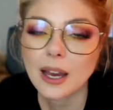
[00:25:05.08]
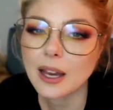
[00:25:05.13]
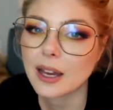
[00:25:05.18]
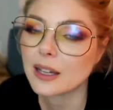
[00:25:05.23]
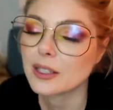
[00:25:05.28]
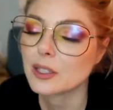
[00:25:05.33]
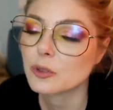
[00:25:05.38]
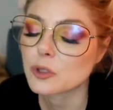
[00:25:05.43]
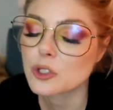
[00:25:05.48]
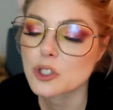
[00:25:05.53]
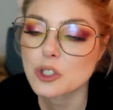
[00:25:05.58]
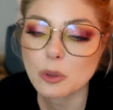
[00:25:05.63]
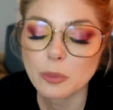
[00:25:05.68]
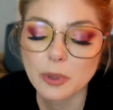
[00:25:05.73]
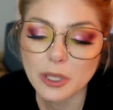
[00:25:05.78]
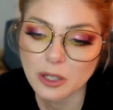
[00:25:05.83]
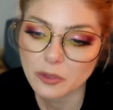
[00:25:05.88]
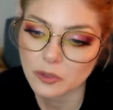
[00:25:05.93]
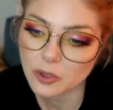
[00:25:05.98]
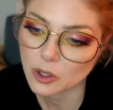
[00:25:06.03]
And there were so
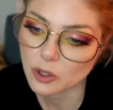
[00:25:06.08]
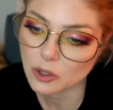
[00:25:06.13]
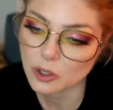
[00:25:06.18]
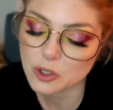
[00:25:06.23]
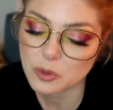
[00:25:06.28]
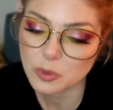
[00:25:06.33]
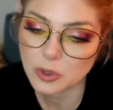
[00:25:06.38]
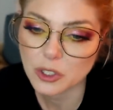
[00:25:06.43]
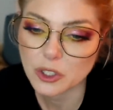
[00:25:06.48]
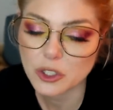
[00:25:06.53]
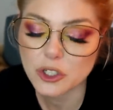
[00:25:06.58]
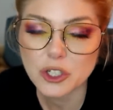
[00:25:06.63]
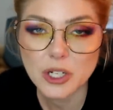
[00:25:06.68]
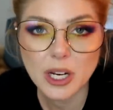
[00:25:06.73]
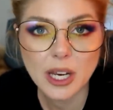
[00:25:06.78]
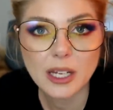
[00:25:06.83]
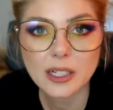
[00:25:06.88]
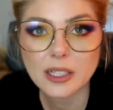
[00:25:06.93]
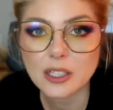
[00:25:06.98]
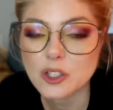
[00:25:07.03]
many of the girls were in the
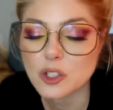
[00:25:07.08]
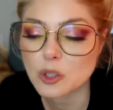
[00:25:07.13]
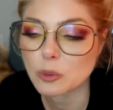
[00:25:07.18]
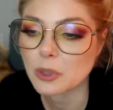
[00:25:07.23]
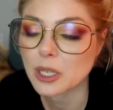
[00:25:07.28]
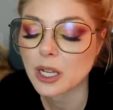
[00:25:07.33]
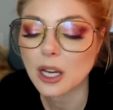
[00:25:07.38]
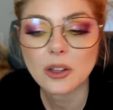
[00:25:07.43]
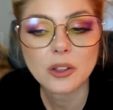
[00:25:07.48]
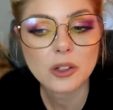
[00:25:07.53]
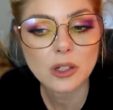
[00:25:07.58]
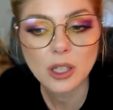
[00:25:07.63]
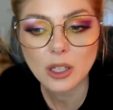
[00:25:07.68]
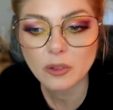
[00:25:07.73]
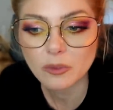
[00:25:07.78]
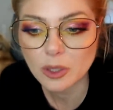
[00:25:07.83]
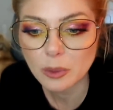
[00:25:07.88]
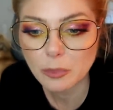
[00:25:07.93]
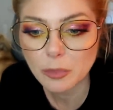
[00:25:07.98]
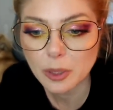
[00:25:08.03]
chat and so many other
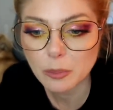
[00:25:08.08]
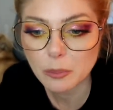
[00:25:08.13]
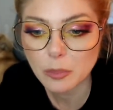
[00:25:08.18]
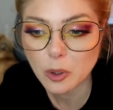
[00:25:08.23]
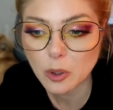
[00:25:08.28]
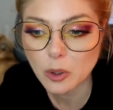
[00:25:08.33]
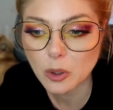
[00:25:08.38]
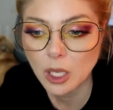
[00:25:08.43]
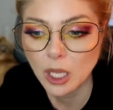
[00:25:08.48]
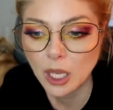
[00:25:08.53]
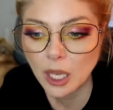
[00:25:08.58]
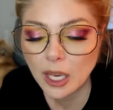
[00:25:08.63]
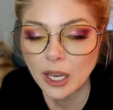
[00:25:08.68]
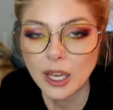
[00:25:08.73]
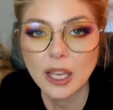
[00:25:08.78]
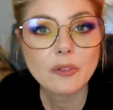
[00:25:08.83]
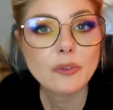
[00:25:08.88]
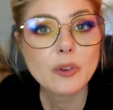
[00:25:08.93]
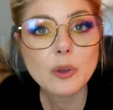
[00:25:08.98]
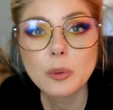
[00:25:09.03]
lovely people.
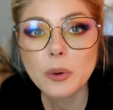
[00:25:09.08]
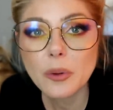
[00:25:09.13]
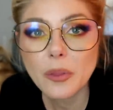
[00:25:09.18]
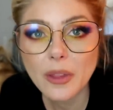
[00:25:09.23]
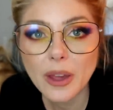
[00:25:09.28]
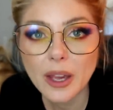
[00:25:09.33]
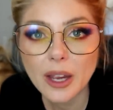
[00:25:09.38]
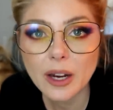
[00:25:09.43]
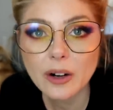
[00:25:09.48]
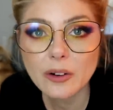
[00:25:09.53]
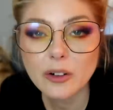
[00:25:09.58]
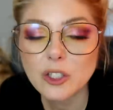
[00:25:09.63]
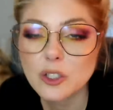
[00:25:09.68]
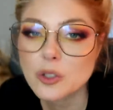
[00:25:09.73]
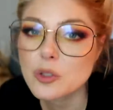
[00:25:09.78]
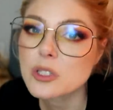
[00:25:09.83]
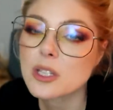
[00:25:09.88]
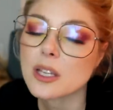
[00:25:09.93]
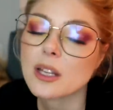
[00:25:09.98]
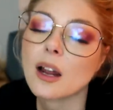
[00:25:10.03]
If you were there
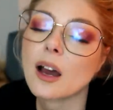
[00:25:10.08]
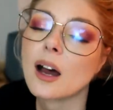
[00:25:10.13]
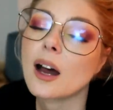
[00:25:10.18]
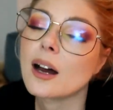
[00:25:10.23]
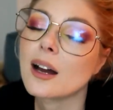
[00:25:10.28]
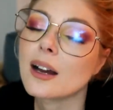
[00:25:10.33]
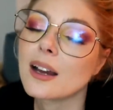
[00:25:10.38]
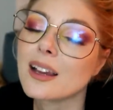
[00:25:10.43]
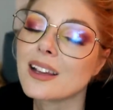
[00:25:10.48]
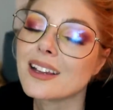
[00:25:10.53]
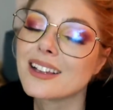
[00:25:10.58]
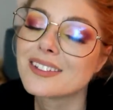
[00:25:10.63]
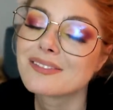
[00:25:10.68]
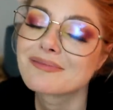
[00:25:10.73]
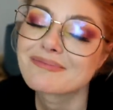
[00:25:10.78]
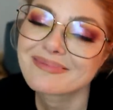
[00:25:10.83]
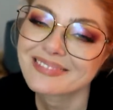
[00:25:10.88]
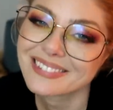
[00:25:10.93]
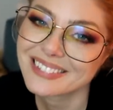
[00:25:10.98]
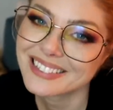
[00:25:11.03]
and you said hi,
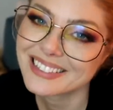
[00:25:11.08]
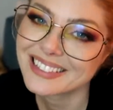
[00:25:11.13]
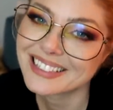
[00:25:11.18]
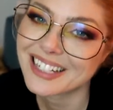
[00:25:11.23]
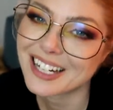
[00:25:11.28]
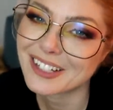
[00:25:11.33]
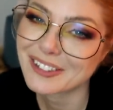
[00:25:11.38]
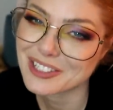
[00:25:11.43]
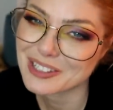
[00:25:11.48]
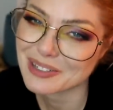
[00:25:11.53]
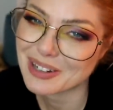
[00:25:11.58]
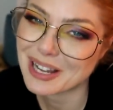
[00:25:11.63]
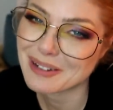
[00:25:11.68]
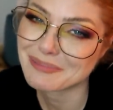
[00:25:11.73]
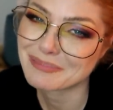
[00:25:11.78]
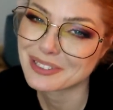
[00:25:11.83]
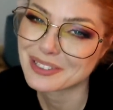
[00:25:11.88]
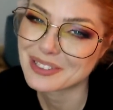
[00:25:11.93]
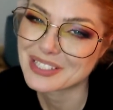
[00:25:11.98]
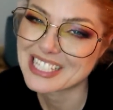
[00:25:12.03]
I was so
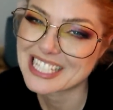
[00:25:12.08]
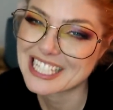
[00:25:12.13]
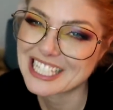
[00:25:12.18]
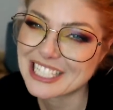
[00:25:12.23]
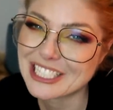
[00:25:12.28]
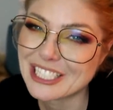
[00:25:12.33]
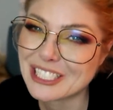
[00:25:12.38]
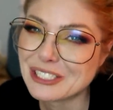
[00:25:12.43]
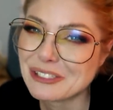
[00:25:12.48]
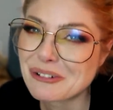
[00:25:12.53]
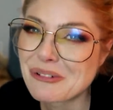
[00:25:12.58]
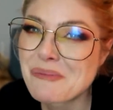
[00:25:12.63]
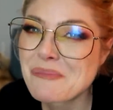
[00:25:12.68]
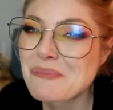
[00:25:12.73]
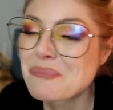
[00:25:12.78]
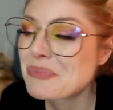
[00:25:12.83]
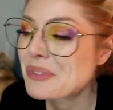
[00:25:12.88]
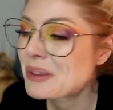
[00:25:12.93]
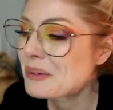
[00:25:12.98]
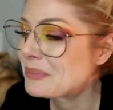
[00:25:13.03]
happy to see you.
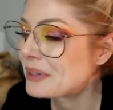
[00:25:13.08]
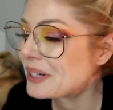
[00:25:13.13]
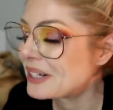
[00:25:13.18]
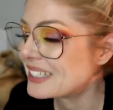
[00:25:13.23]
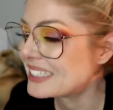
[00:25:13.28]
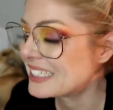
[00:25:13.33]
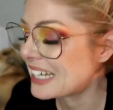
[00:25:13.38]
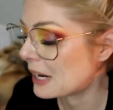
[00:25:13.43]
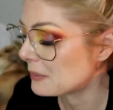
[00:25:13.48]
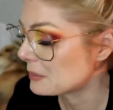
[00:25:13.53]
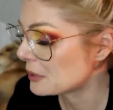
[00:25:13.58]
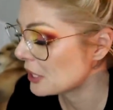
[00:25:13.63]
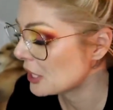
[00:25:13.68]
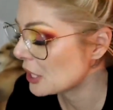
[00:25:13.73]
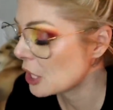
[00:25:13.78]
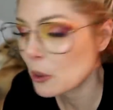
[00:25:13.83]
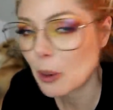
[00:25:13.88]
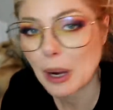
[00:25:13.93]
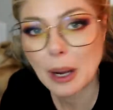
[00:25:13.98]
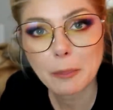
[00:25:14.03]
But yeah, I'm
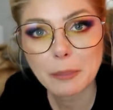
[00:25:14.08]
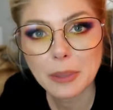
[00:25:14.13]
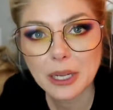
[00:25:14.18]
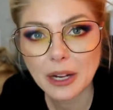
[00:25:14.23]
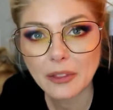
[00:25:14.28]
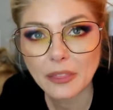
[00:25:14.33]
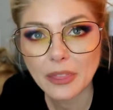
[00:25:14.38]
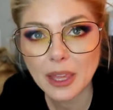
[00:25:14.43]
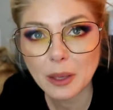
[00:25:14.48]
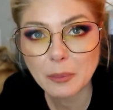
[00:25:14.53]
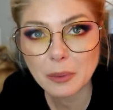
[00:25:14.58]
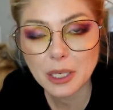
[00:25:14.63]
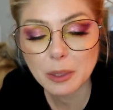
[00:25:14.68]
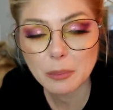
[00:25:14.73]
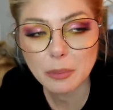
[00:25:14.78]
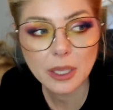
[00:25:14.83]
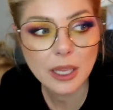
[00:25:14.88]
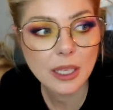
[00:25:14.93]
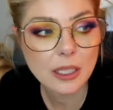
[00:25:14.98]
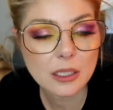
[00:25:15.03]
gonna go up and I think I'm gonna
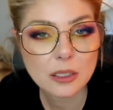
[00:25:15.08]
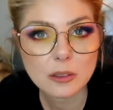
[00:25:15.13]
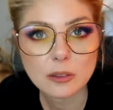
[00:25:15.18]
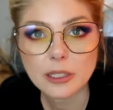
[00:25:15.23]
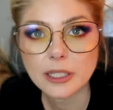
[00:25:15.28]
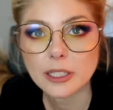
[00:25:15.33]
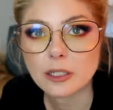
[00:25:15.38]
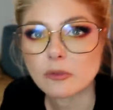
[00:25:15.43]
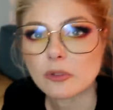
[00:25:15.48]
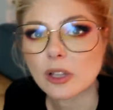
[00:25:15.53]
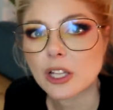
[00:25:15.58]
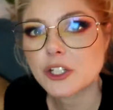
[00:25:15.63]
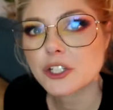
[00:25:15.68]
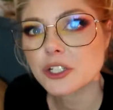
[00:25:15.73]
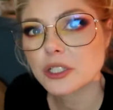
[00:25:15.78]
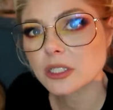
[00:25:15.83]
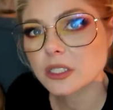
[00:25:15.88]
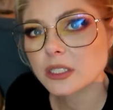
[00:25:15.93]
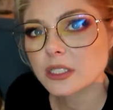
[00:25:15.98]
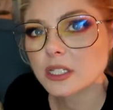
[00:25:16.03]
play a little League of
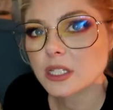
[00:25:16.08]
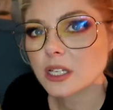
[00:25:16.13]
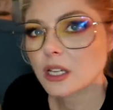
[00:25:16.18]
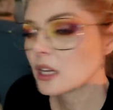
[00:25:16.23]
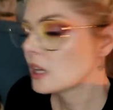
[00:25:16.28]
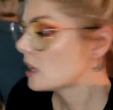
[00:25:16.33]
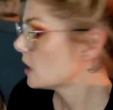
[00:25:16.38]
Legends.